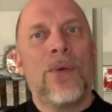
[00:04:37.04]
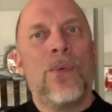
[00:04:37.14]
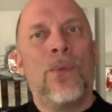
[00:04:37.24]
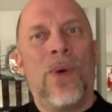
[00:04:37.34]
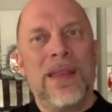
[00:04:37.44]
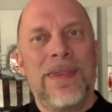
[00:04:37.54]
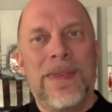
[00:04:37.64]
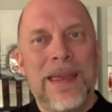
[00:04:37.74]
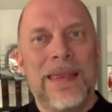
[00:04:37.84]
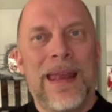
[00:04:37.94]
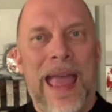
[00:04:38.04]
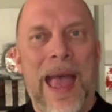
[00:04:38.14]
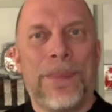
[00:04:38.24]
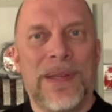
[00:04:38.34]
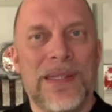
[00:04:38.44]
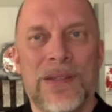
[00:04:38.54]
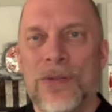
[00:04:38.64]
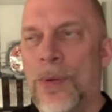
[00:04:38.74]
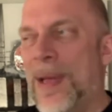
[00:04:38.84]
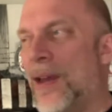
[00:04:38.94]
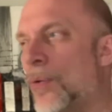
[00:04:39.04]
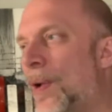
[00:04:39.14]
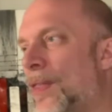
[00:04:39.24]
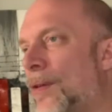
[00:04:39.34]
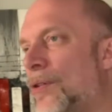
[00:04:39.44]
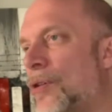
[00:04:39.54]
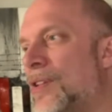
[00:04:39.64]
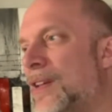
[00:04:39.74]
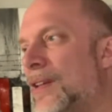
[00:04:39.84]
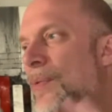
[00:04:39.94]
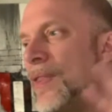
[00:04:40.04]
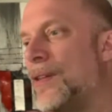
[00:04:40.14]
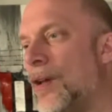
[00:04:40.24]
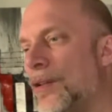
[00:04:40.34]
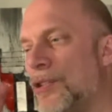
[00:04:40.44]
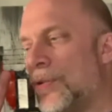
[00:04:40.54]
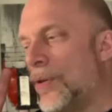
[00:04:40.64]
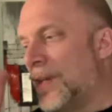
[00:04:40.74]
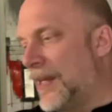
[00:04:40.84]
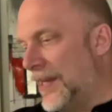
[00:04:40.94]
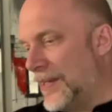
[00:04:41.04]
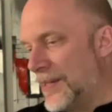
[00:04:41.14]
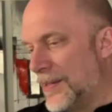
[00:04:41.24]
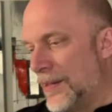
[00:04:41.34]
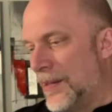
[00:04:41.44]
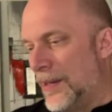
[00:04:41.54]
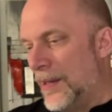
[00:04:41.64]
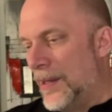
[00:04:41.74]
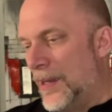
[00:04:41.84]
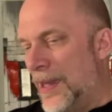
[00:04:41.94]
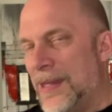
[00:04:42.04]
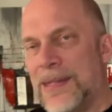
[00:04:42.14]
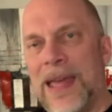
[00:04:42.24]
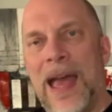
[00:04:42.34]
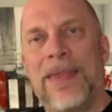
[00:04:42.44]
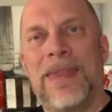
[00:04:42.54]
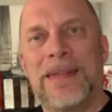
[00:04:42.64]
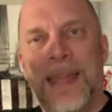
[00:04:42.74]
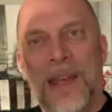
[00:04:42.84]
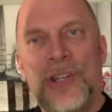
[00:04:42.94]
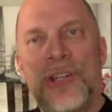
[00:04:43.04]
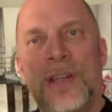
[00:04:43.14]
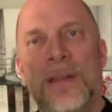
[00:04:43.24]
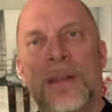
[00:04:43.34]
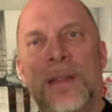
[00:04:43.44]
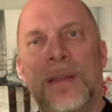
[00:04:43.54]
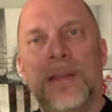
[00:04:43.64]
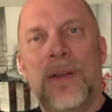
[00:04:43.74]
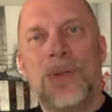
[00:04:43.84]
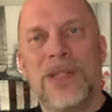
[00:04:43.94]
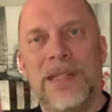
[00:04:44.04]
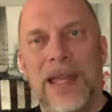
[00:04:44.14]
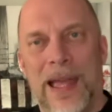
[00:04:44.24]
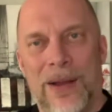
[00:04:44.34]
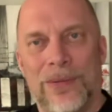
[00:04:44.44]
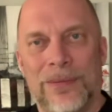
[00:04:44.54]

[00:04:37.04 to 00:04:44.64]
one thing that happens, no matter whether you're dealing with adults or kids, is that the tension goes down.